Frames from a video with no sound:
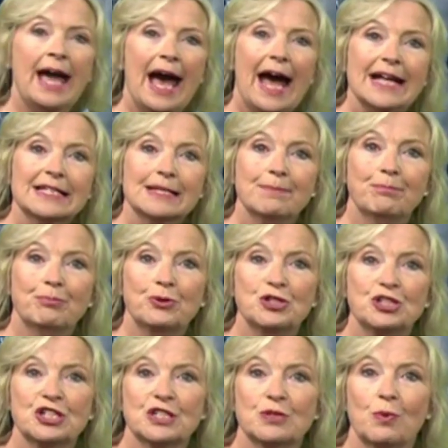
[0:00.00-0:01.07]
As it
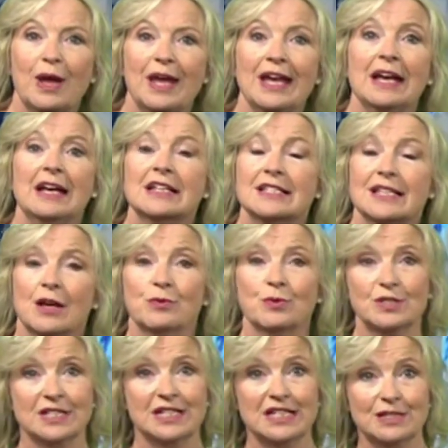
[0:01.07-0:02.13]
pushes away
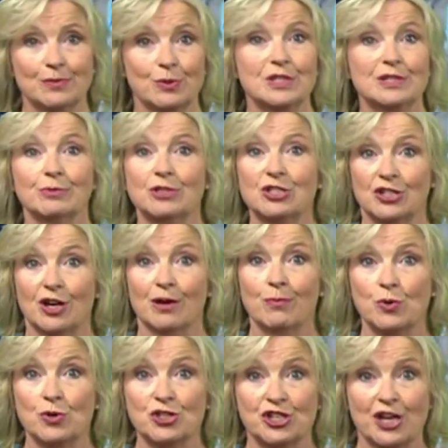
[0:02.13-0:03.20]
southwards and eastwards, it will turn
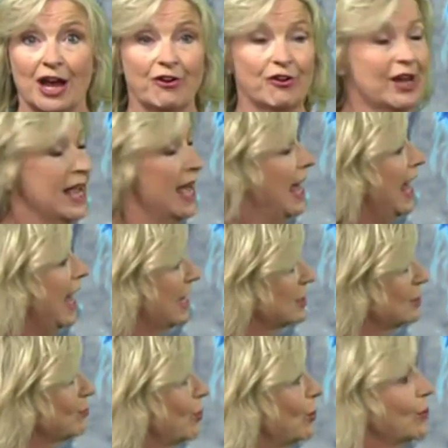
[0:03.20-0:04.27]
more showery. And
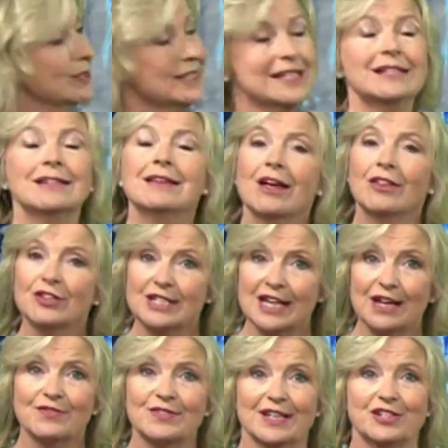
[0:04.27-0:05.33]
tomorrow is another
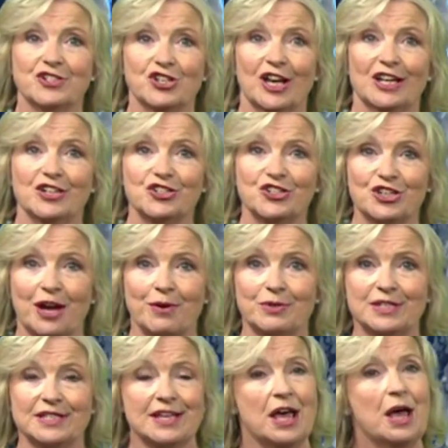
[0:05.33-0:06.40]
day of sunshine and
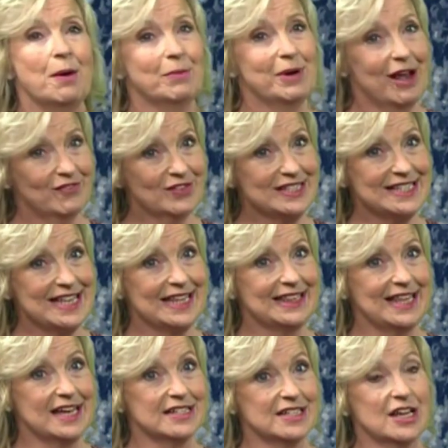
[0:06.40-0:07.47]
showers. But having said
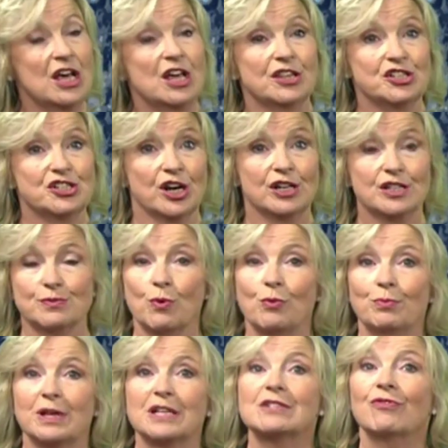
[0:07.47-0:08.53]
that, the showers won't
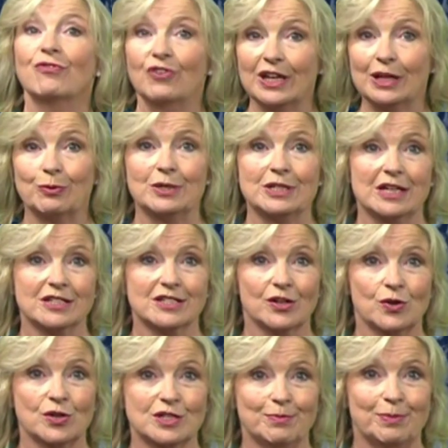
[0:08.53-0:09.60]
be as frequent as they're
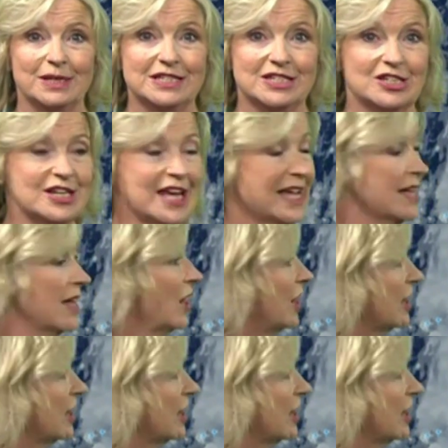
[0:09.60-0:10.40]
going to be today.